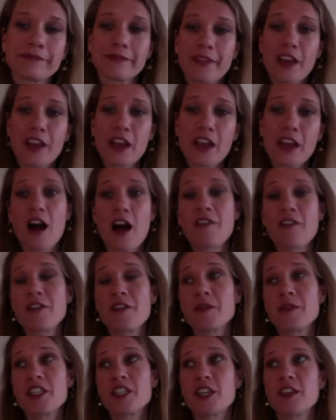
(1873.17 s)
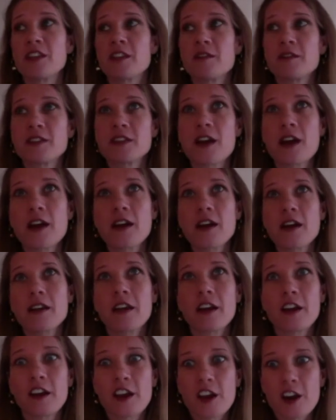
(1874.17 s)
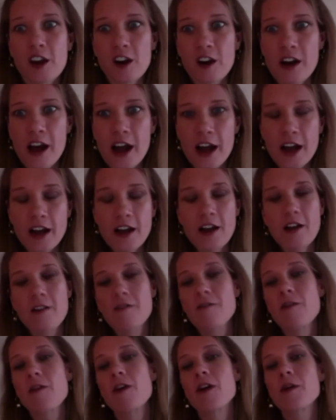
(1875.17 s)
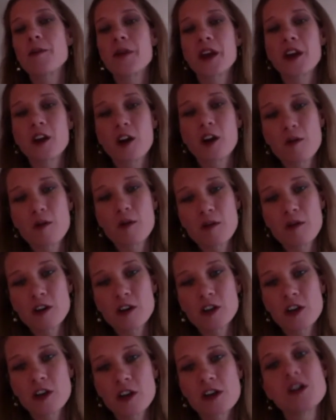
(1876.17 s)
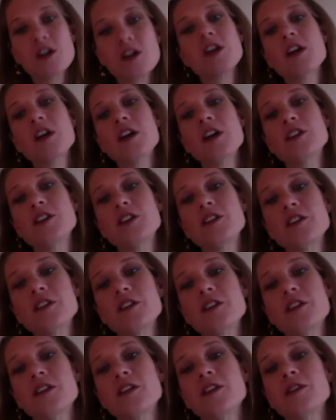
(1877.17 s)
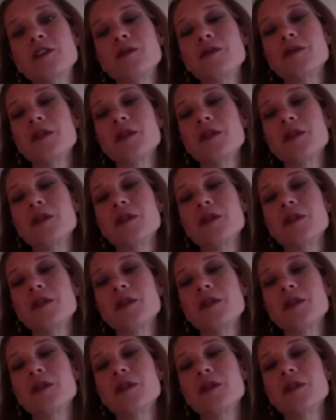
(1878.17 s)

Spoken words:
a coffee machine that was kind of like a Keurig for a big commercial to,